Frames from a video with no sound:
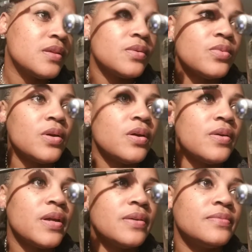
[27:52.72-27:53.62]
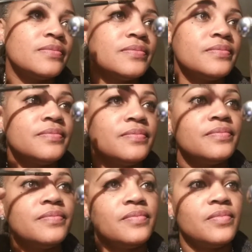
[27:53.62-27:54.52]
I think we're all right.
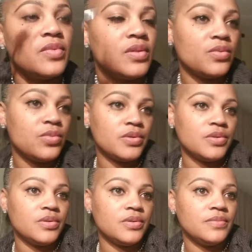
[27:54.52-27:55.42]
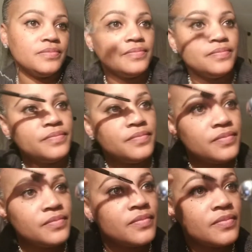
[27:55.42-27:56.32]
I think we're good
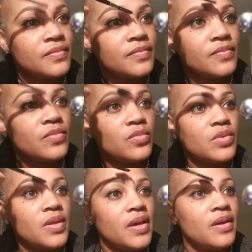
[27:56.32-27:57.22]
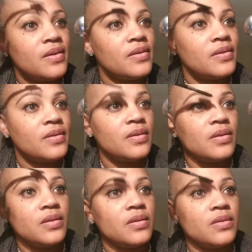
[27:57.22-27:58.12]
with that.
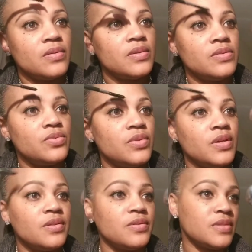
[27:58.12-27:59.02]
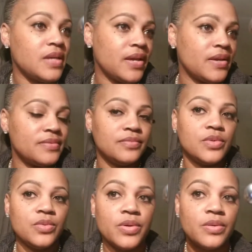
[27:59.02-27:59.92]
Let's do the other
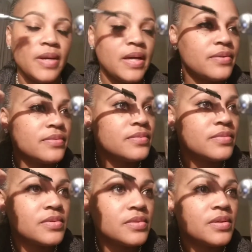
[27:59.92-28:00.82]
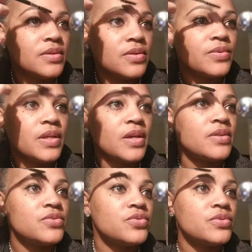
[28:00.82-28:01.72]
side. We'll worry about it, you know,
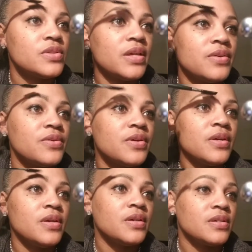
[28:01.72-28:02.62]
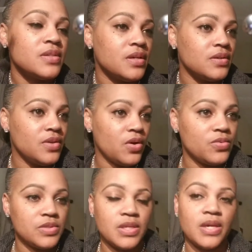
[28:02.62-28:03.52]
any extras later, because
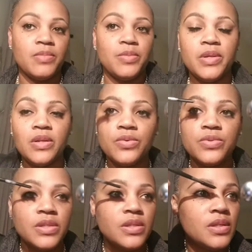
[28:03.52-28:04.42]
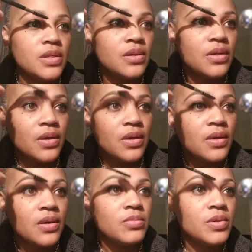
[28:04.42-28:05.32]
y'all will see I'm a bit OCD,
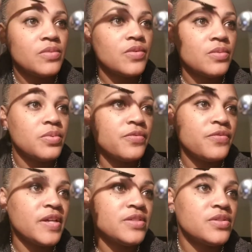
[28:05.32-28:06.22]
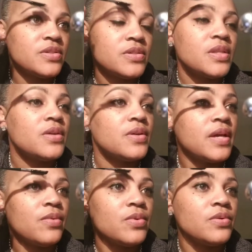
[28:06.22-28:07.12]
bit of a perfectionist
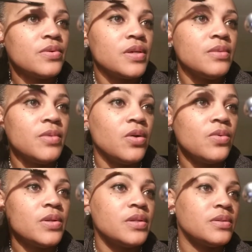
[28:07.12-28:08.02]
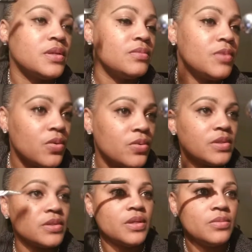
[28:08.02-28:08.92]
there, and I will keep going and keep
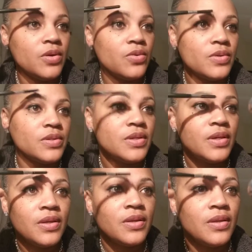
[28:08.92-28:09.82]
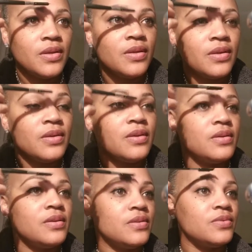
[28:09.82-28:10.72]
going and keep going,
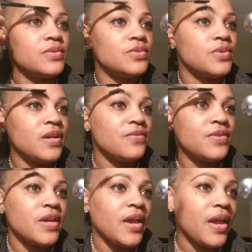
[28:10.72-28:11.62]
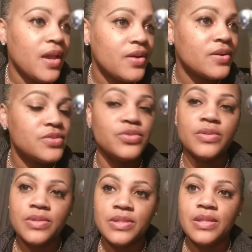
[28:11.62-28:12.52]
you know, until every hair,
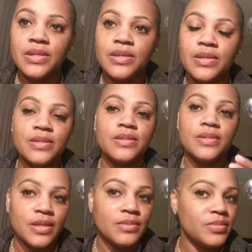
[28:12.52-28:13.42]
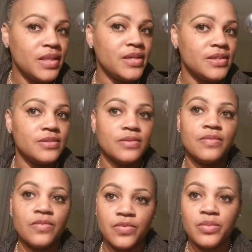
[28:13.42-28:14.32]
as you can see, is in
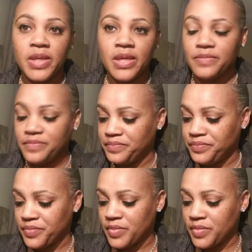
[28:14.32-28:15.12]
place for me.